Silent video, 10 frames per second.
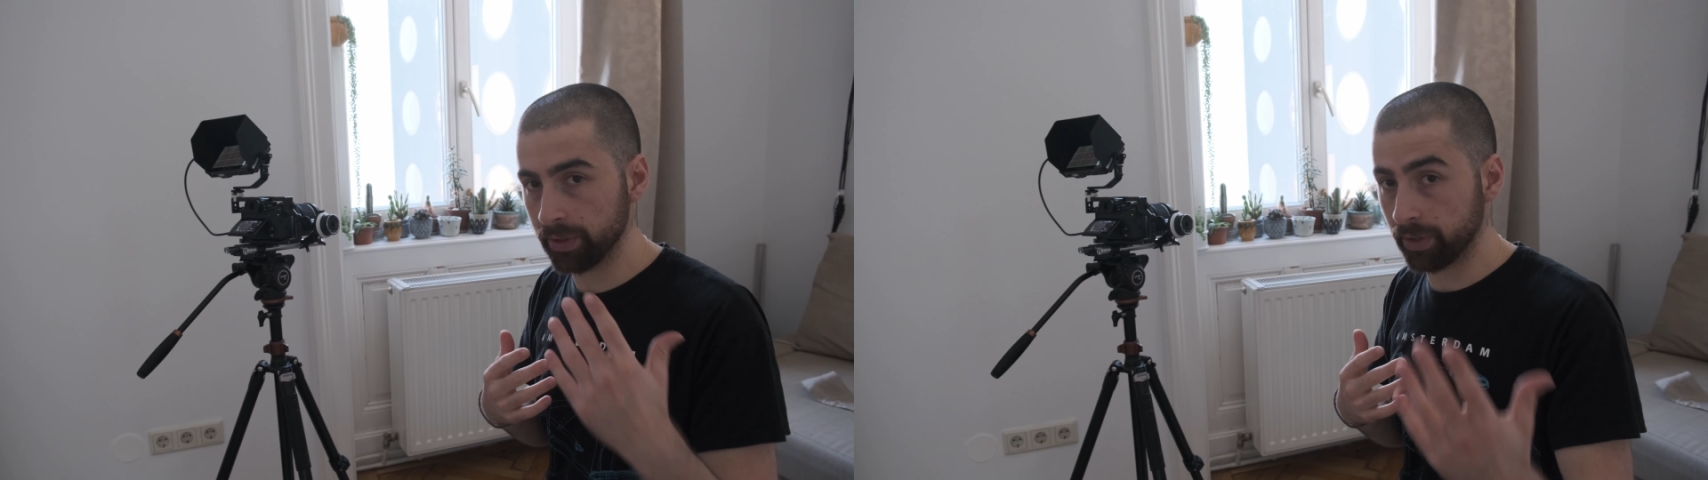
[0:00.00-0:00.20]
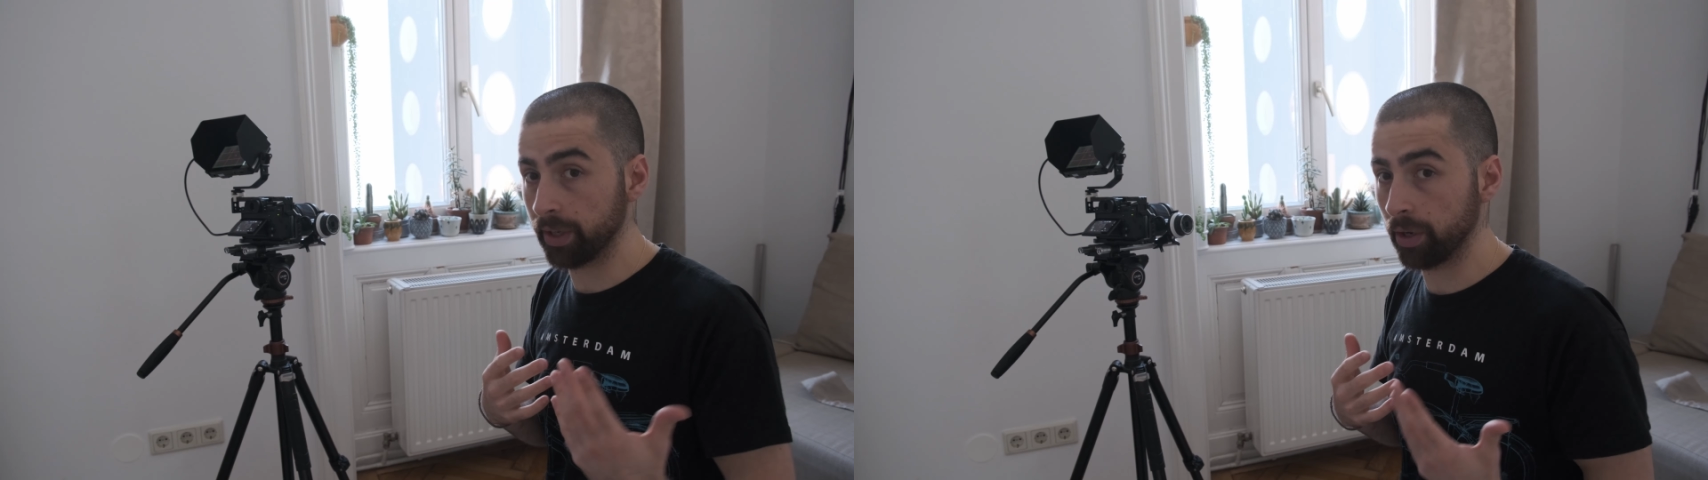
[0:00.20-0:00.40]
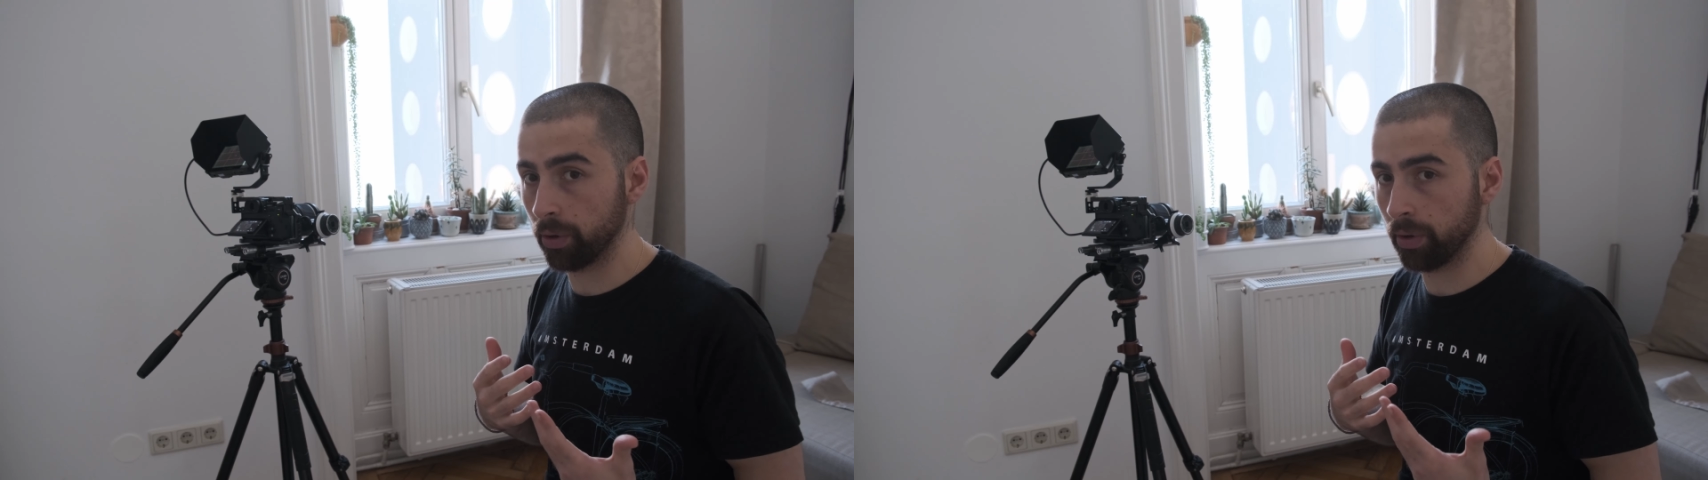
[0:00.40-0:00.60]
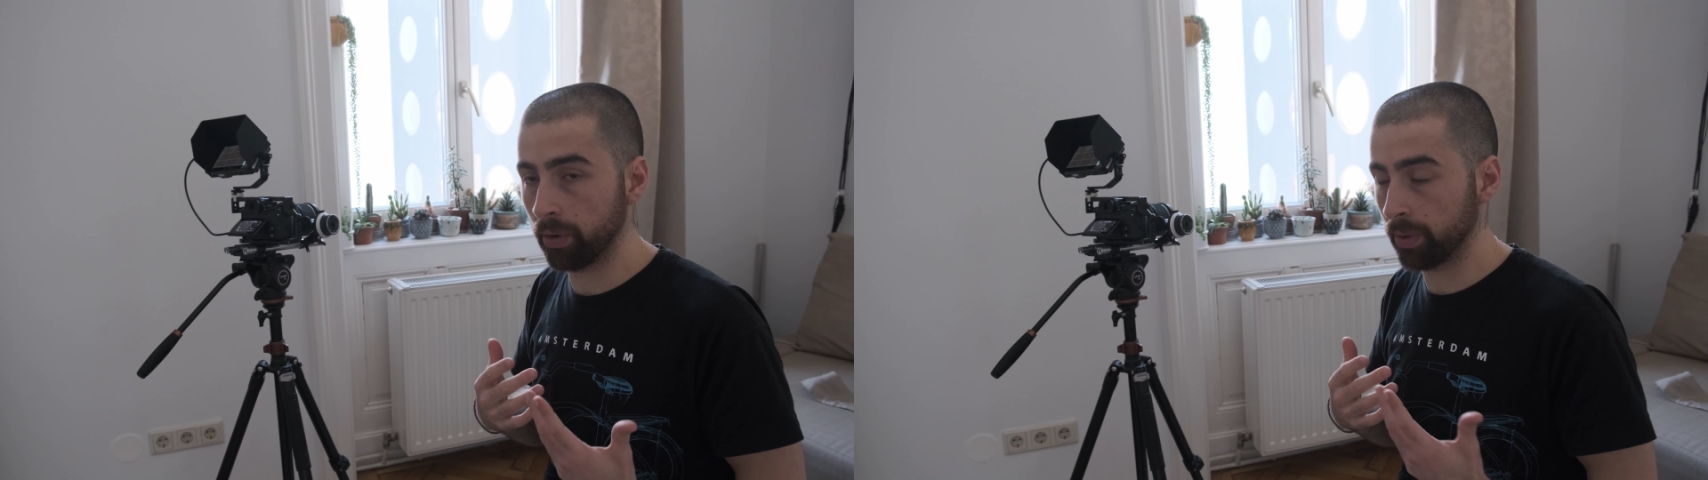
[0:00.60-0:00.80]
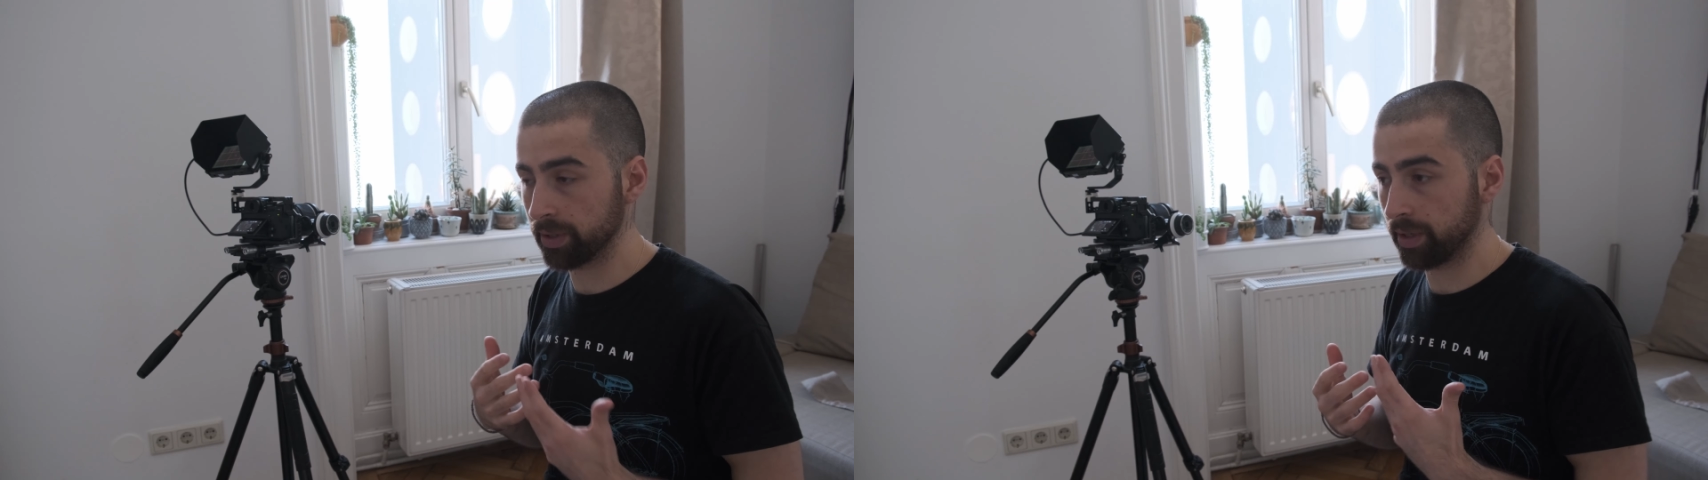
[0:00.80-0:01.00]

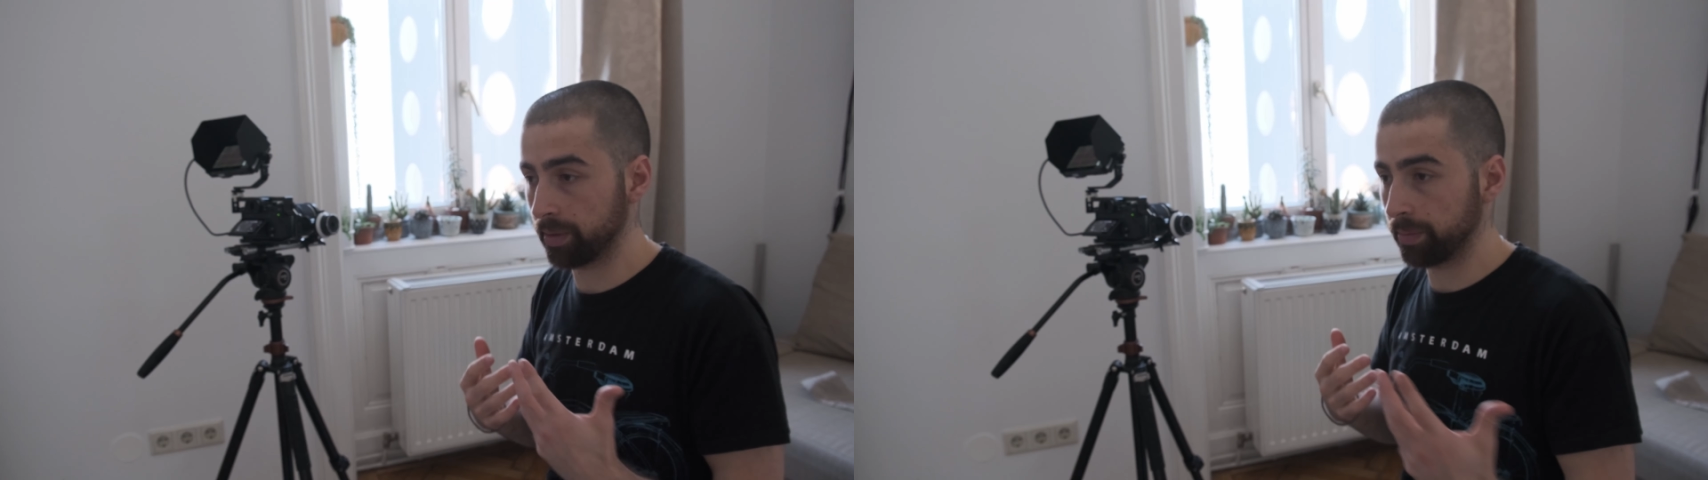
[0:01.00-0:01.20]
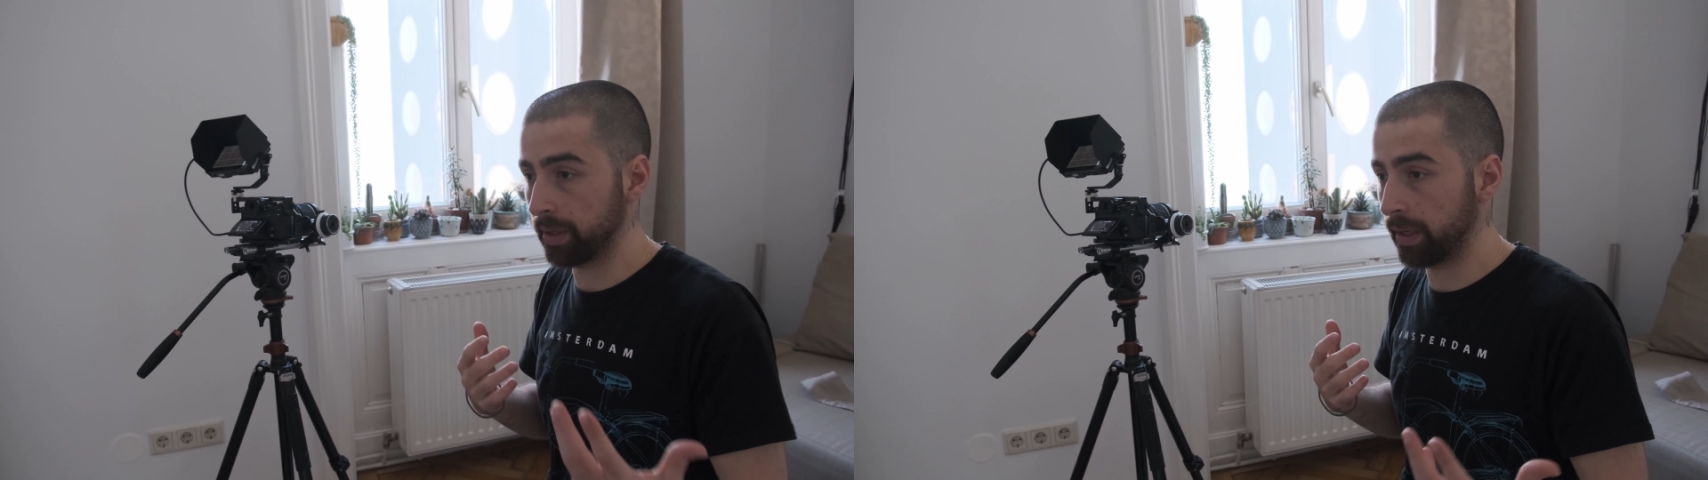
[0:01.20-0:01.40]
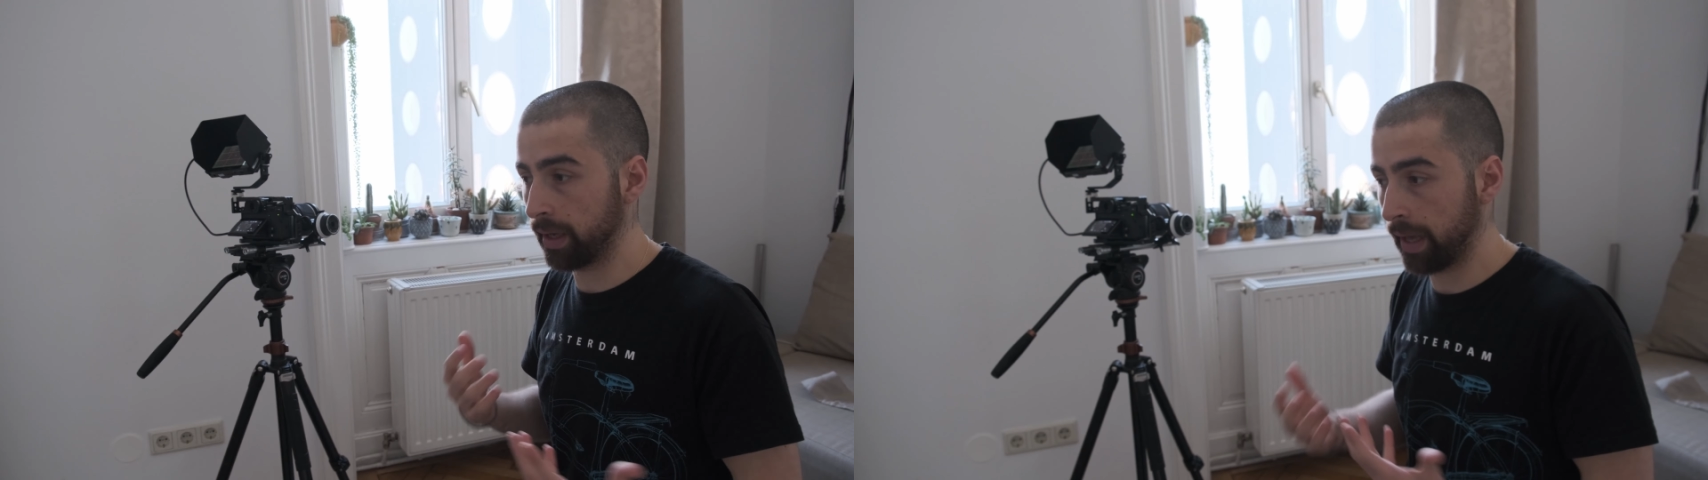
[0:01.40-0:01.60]
gonna be